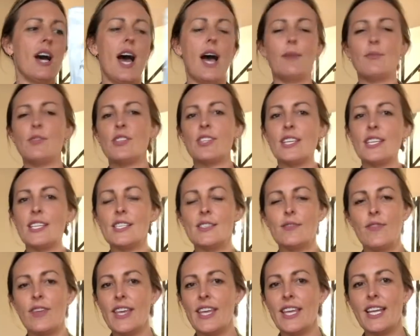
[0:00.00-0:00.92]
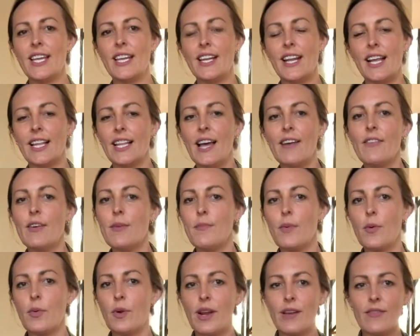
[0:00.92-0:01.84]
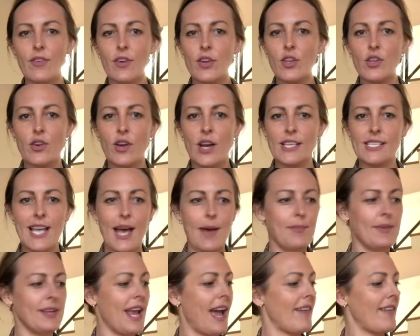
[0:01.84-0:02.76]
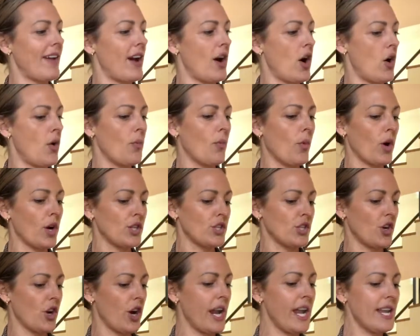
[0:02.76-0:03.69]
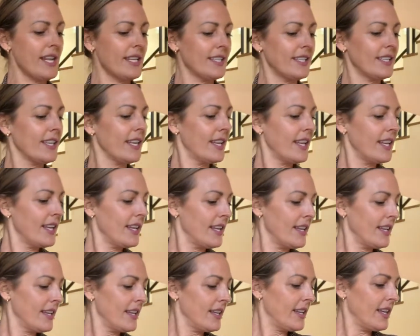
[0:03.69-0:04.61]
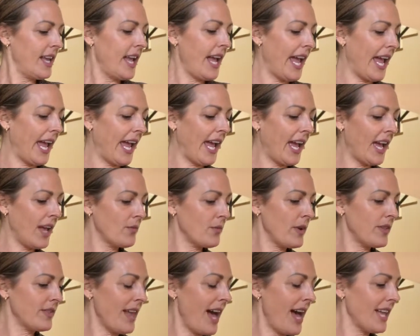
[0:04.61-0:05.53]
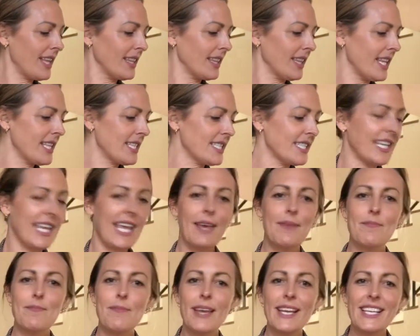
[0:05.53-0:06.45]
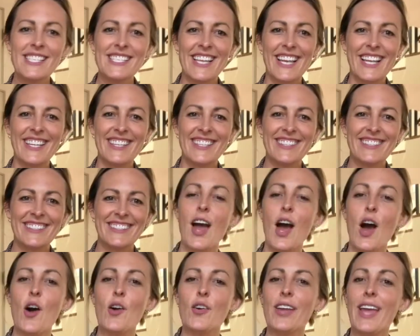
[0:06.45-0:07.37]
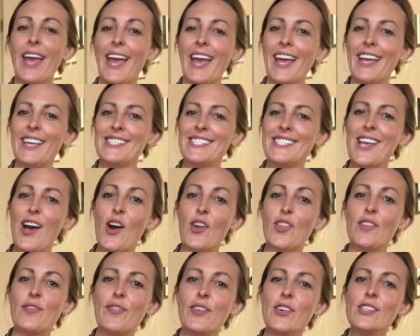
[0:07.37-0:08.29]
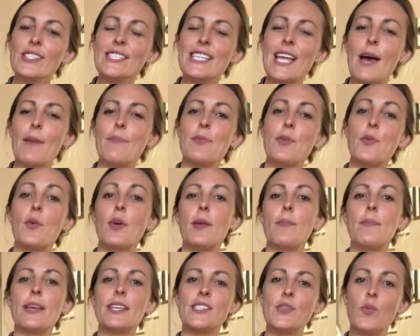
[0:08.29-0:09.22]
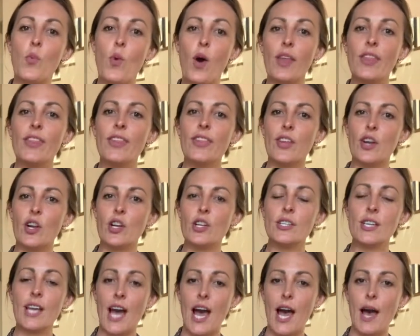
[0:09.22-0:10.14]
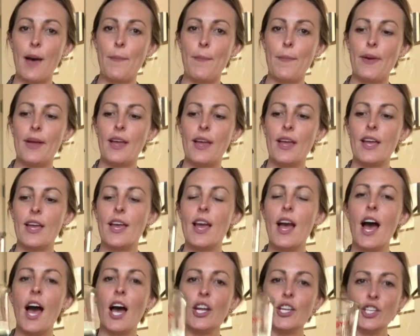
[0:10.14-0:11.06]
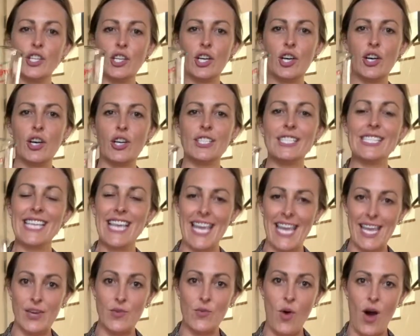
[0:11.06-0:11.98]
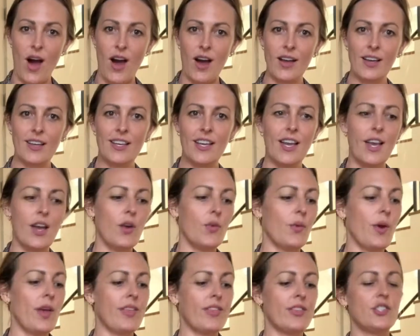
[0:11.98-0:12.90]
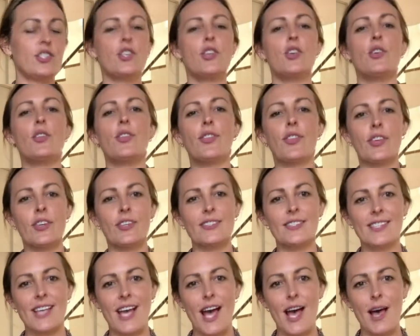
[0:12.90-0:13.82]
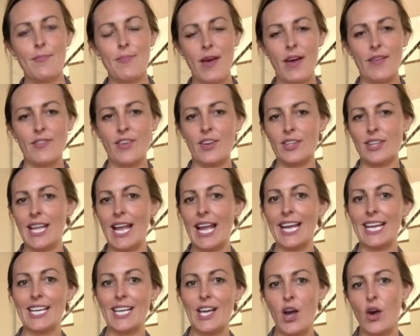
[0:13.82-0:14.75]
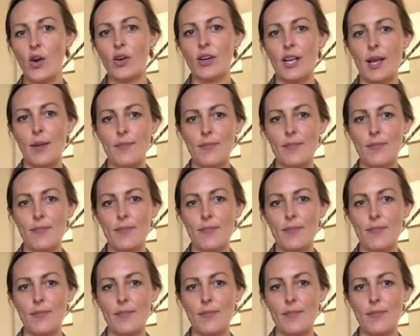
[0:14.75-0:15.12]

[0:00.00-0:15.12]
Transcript: just because it's vegan and I love it, but whatever you guys happen to have at home works great. And with that, let's get mixing. Okay, so the first step, you want to mix 1/3 cup uncooked quinoa with 2/3 cup of your light coconut